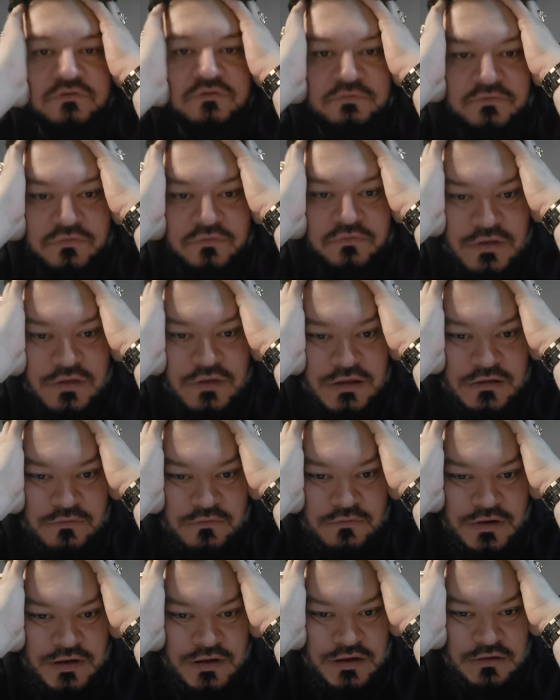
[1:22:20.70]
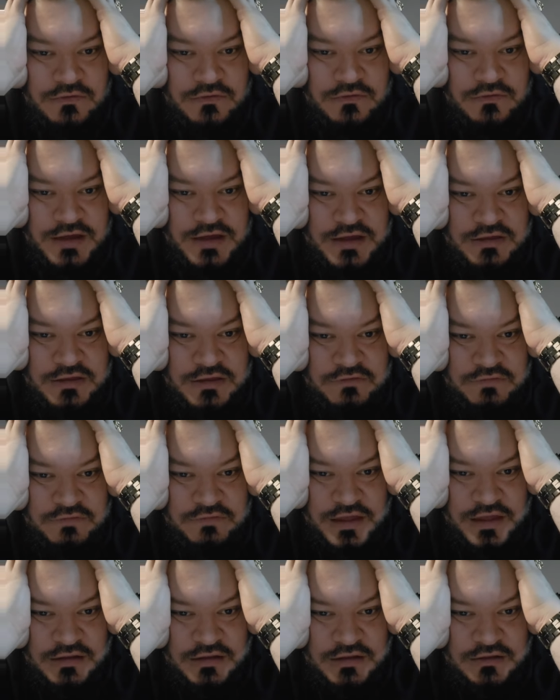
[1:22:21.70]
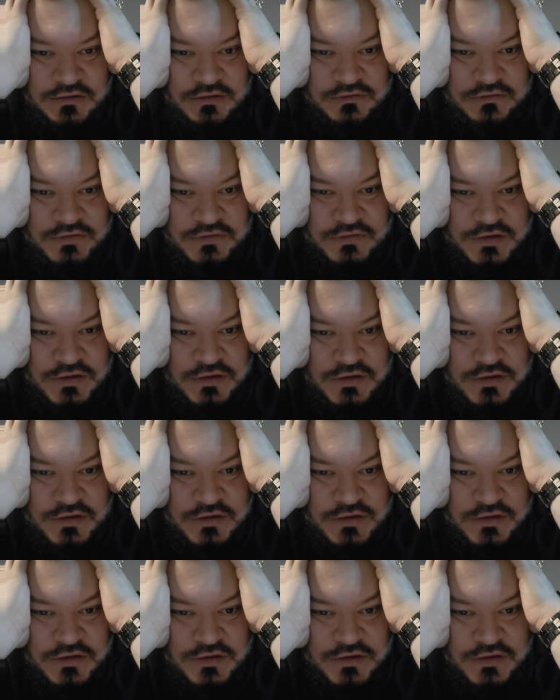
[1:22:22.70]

between Wendigo sightings with antlers,